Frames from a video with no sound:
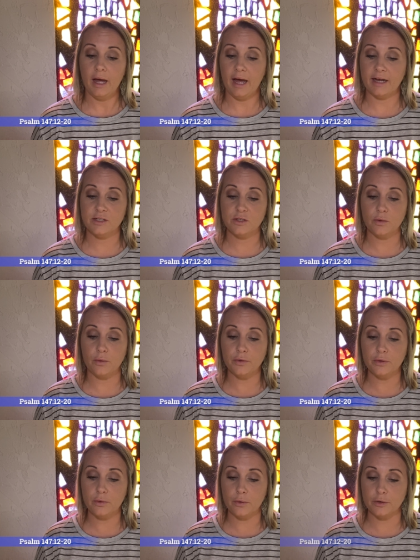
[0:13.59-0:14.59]
Extol the
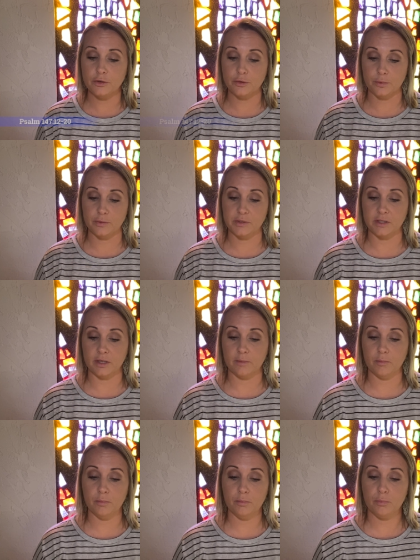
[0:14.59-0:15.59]
Lord,
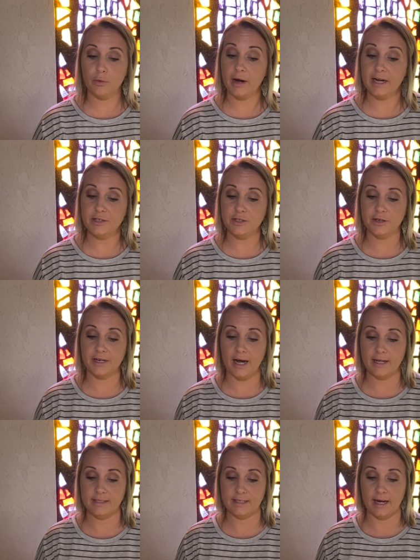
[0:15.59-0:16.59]
Jerusalem, praise your
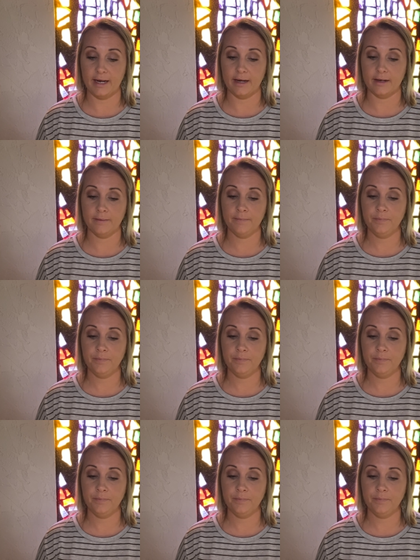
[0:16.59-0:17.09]
God, Zion.